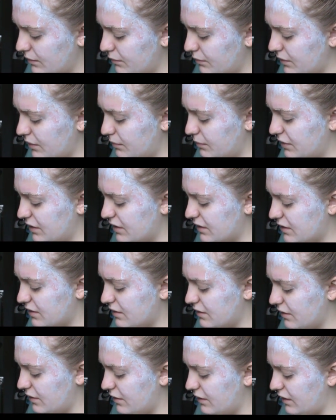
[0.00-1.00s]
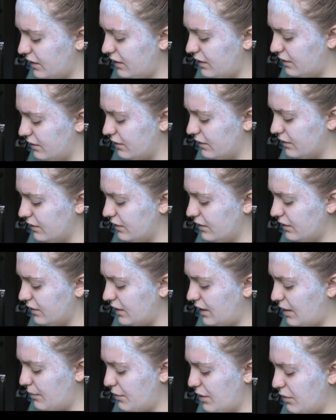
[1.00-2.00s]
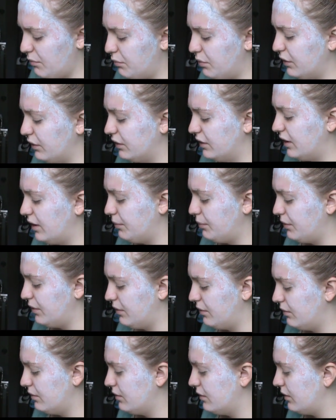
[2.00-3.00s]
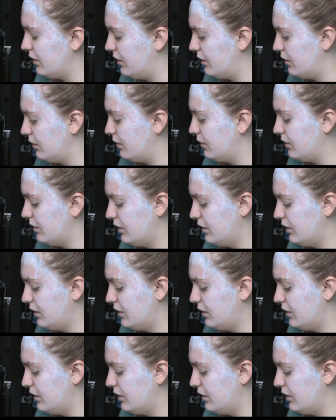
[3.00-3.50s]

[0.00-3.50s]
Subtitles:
I'm going to start here, and I might build up, and you know,